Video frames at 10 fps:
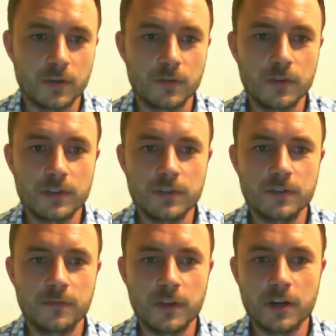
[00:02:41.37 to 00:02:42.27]
So
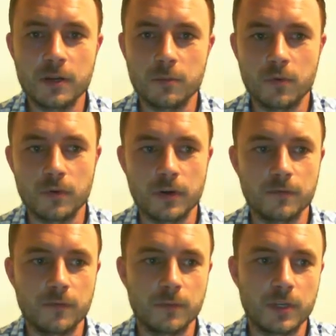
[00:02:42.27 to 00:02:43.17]
this is a very
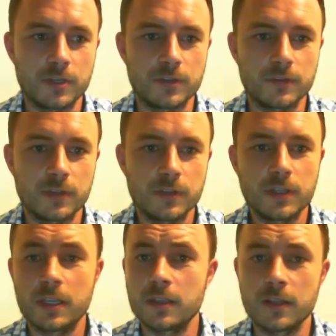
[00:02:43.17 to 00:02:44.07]
important
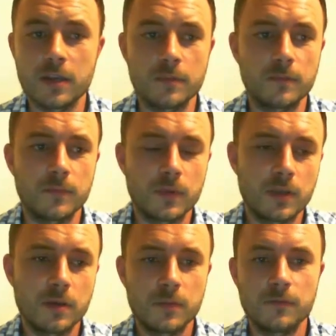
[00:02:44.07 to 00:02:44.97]
information that can
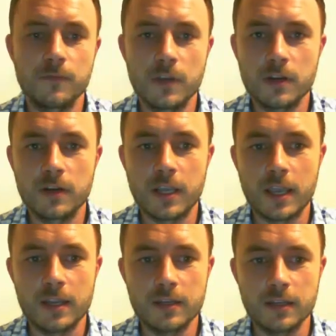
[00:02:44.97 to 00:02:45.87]
come, come in
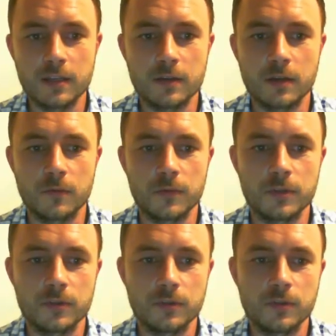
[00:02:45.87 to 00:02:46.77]
very handy uh,
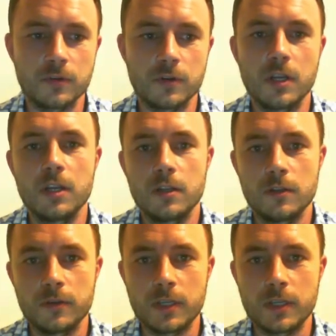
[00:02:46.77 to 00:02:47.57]
when you're